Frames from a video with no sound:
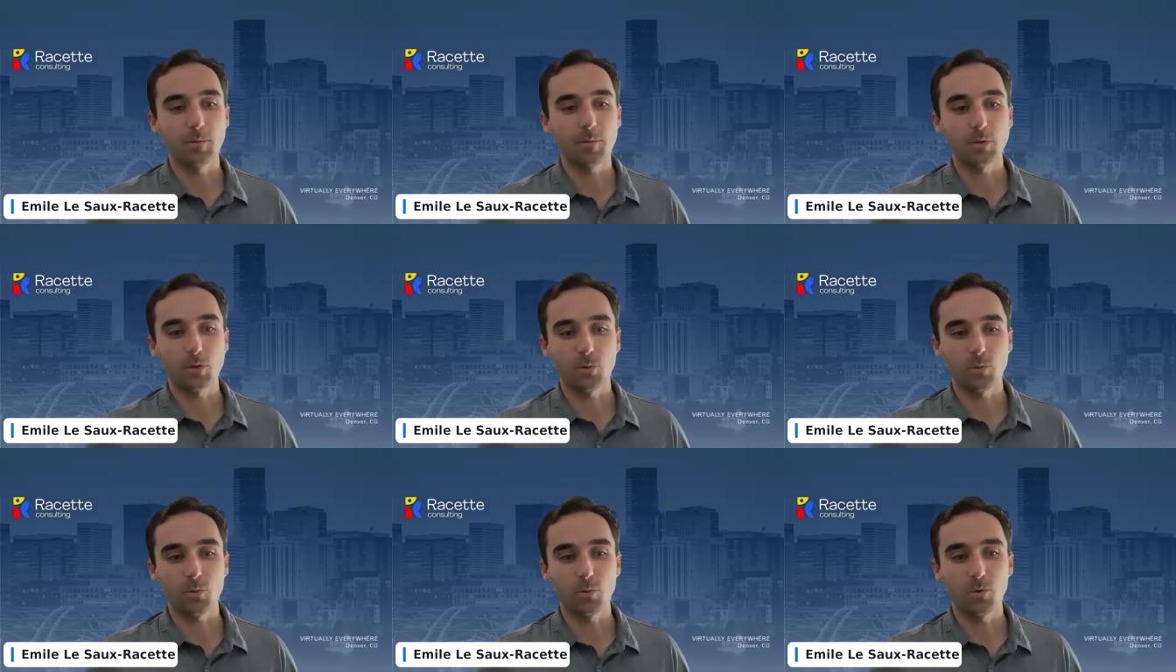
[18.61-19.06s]

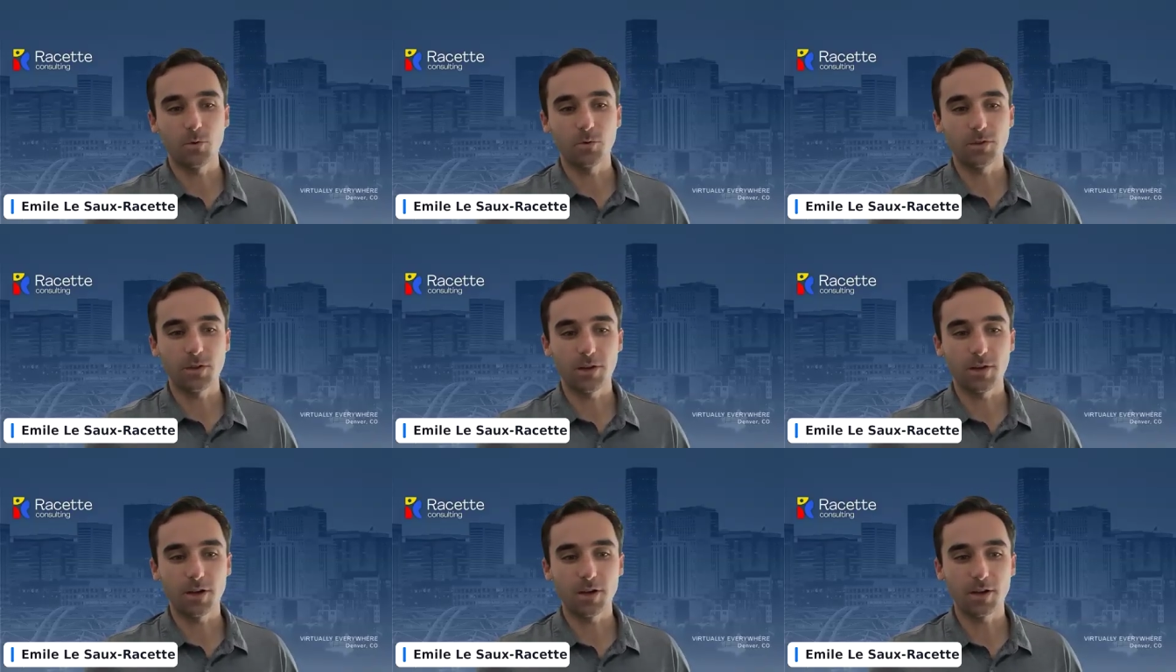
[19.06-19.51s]
So we'll
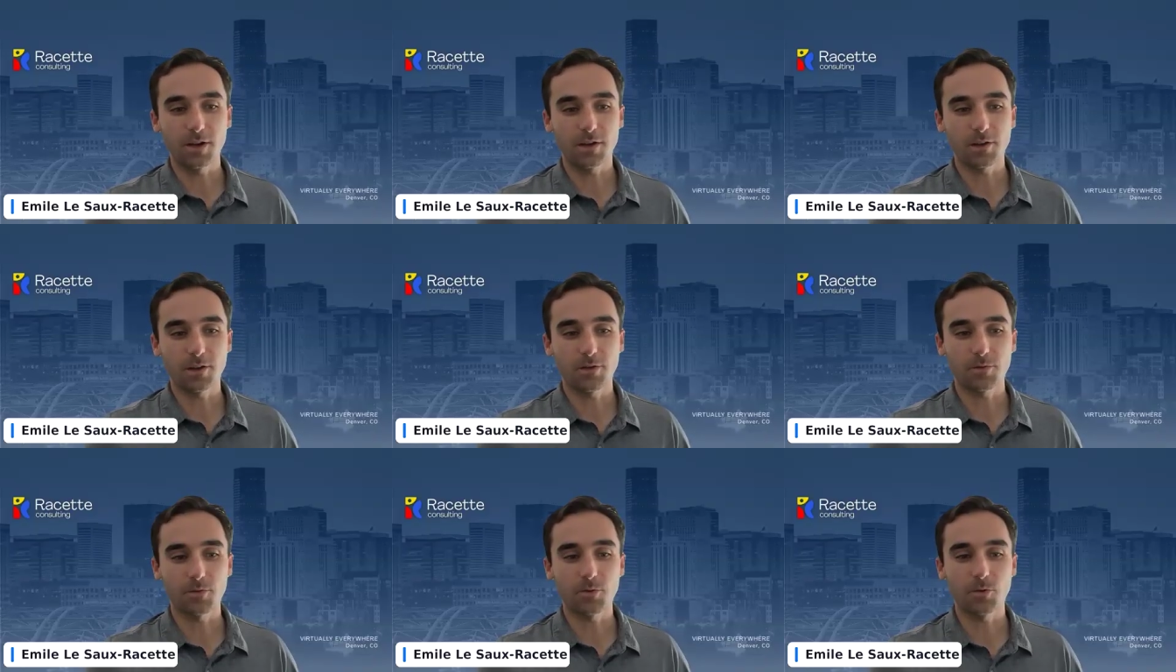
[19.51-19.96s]
talk
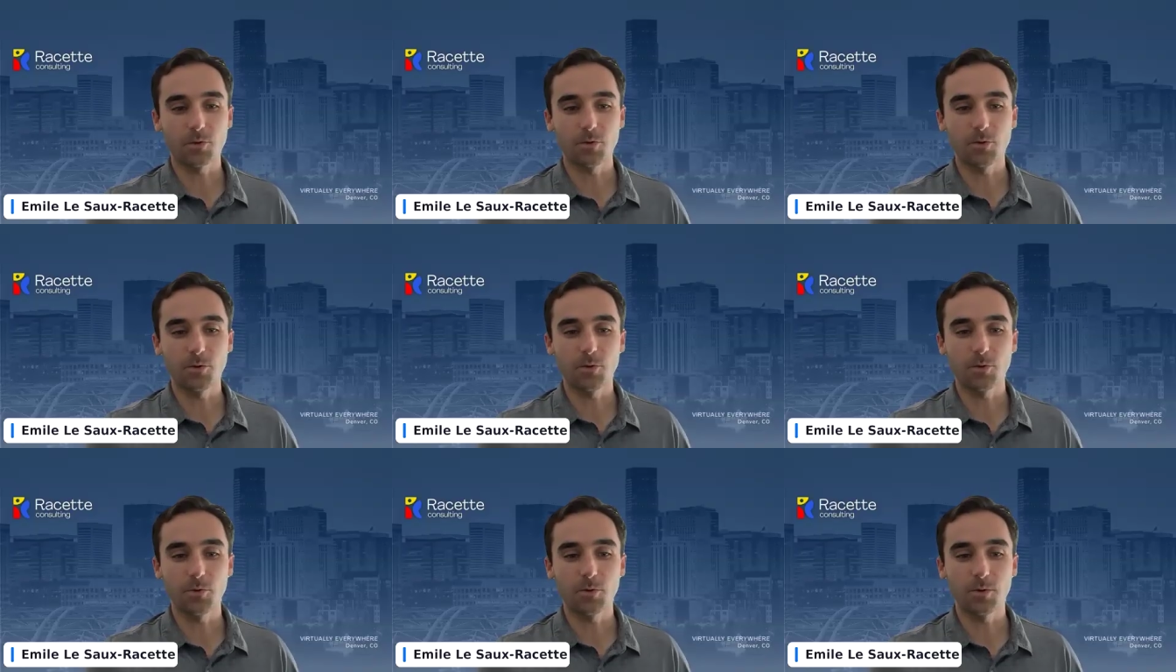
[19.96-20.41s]

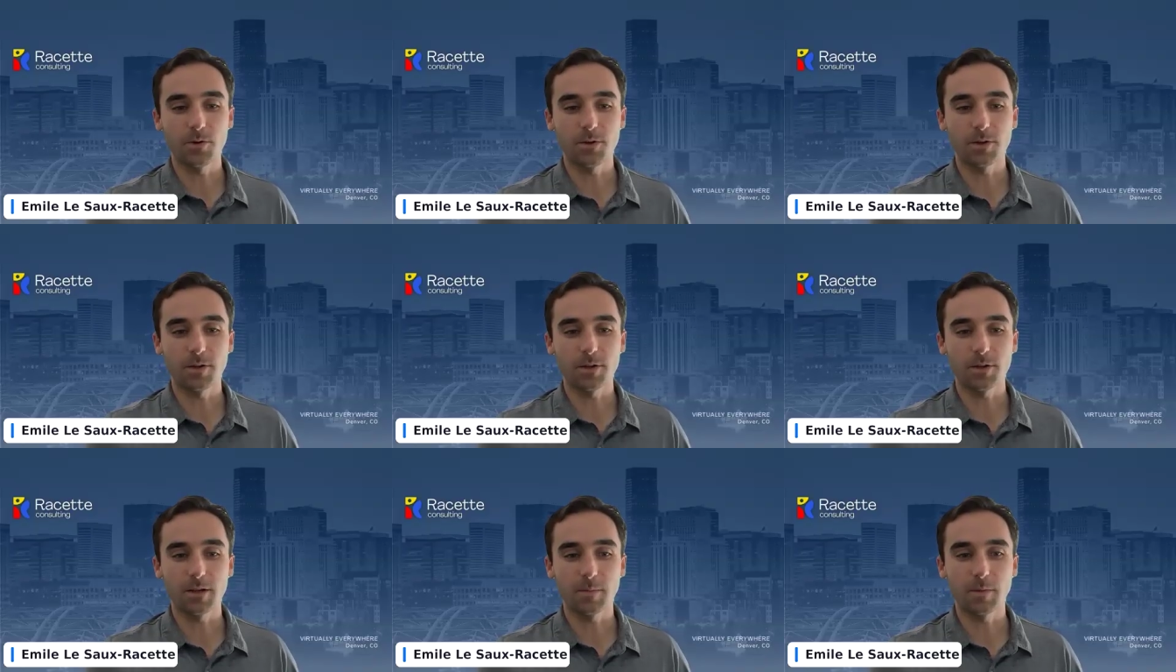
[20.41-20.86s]
through
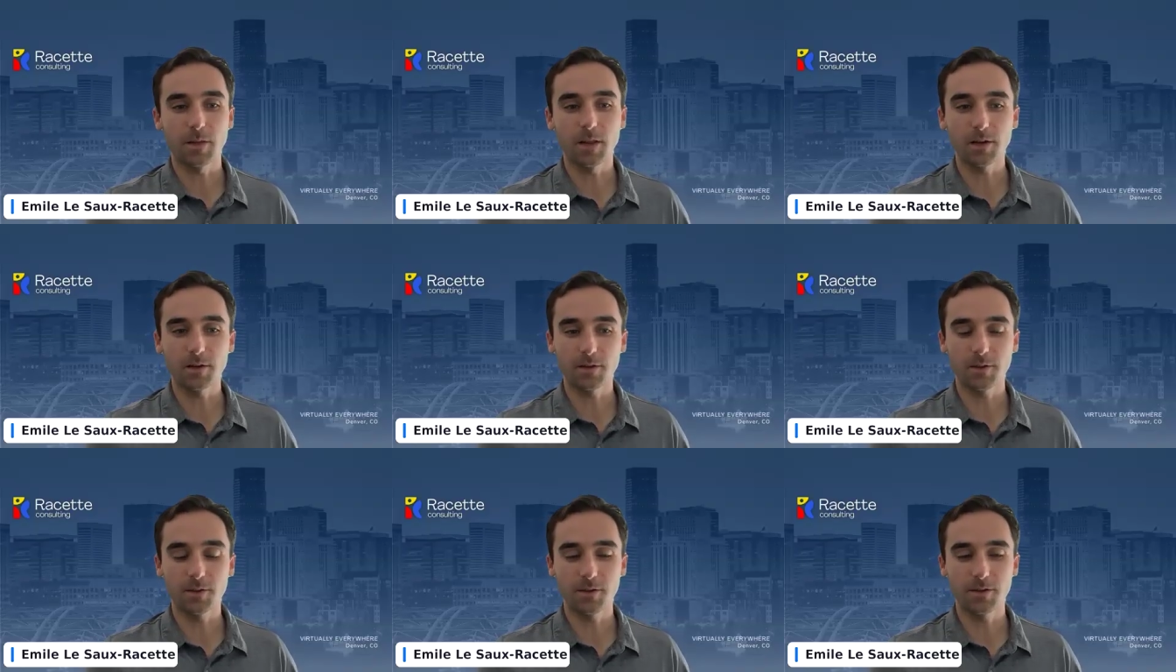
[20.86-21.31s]
a
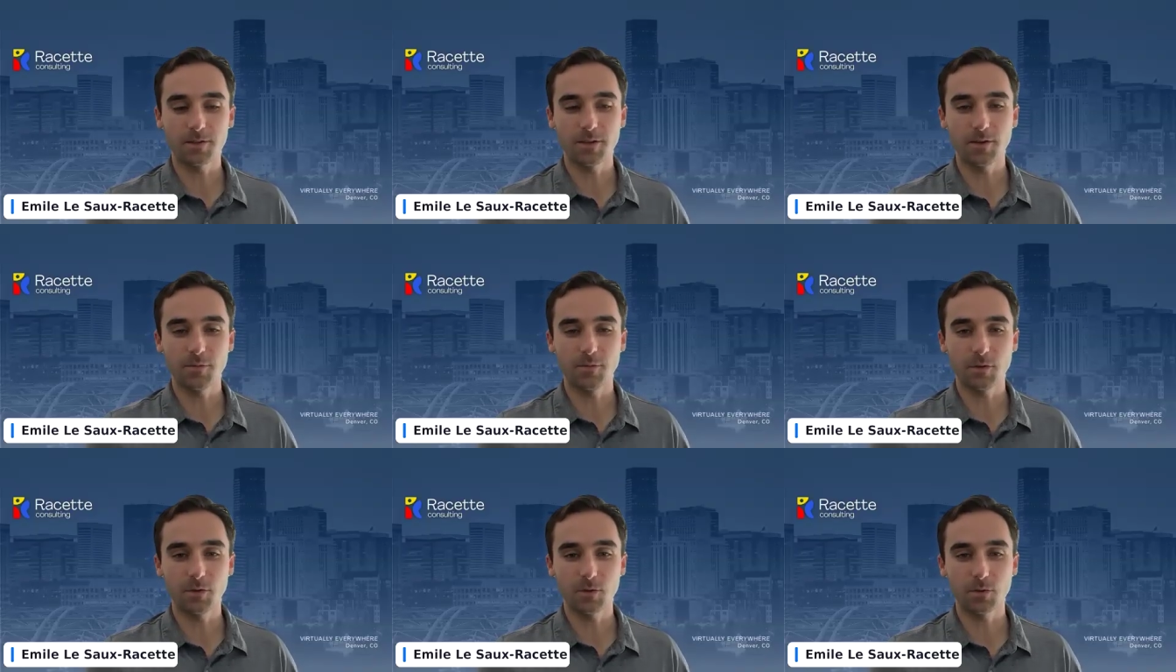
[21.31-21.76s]
lot of things
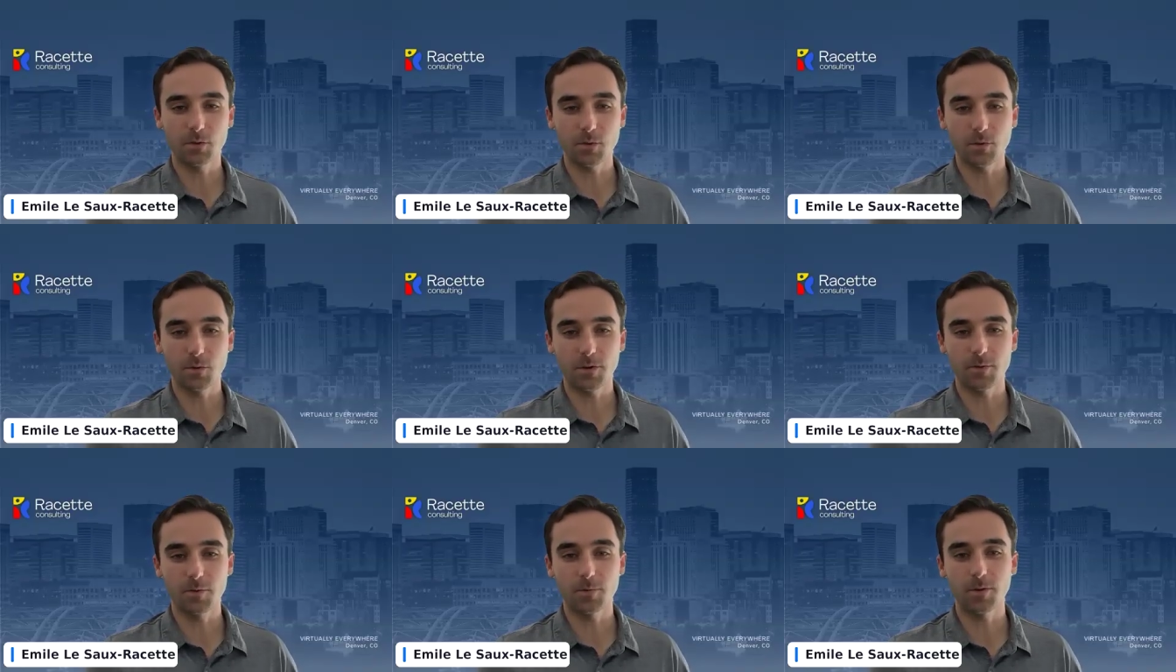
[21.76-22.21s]

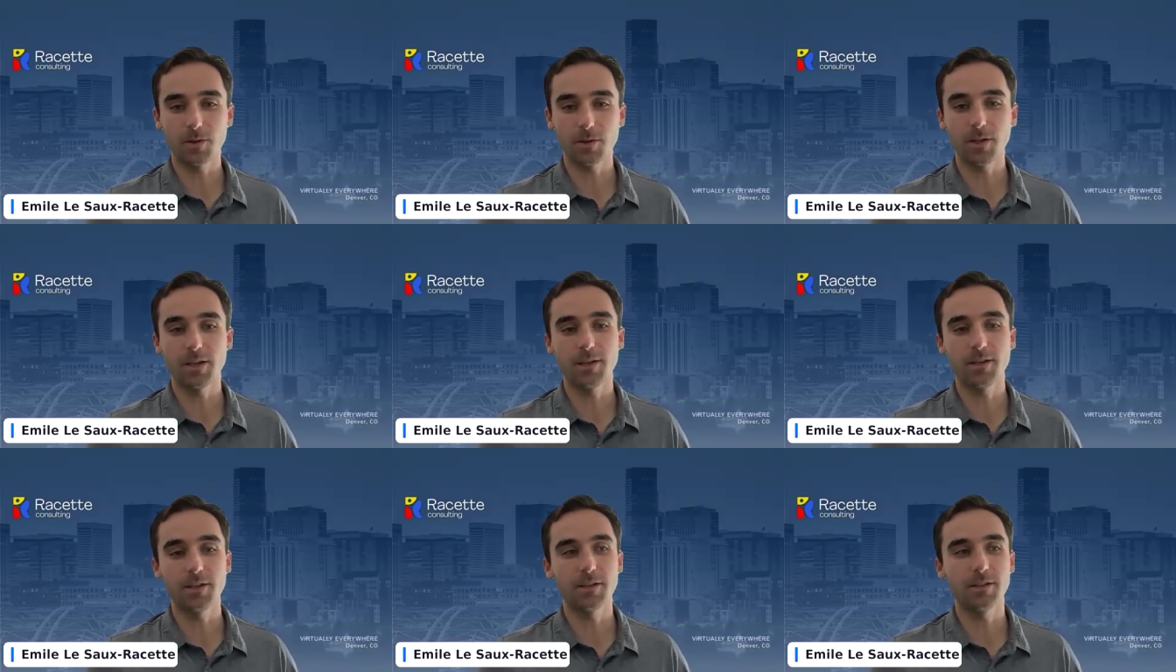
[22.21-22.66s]
inventory
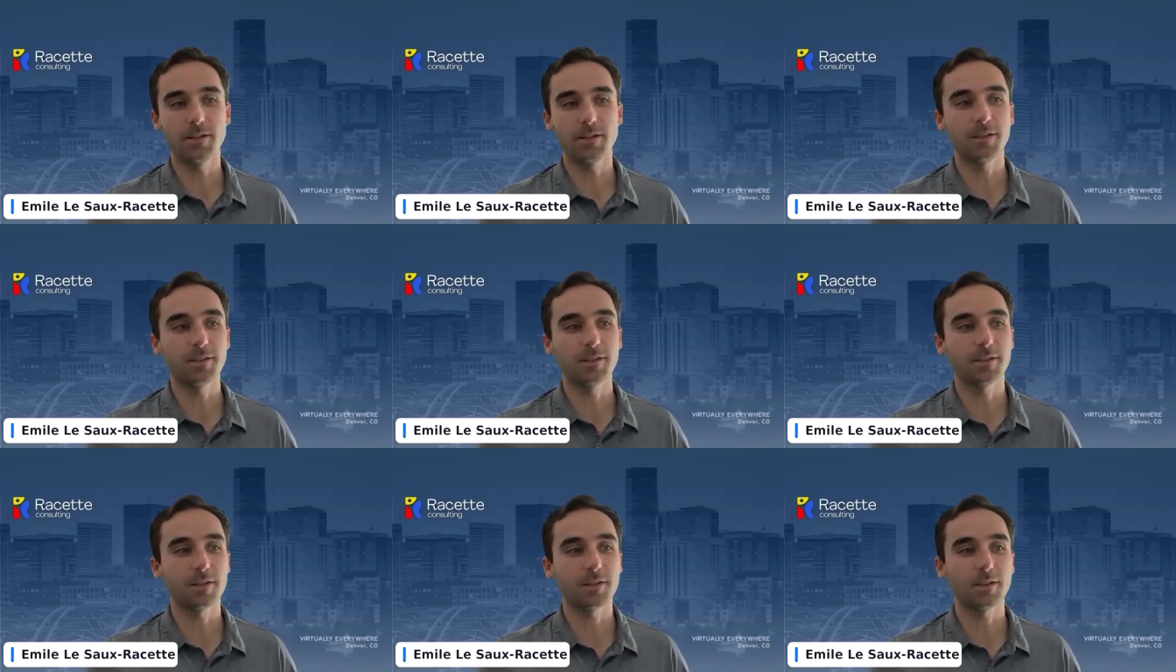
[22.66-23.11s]
related,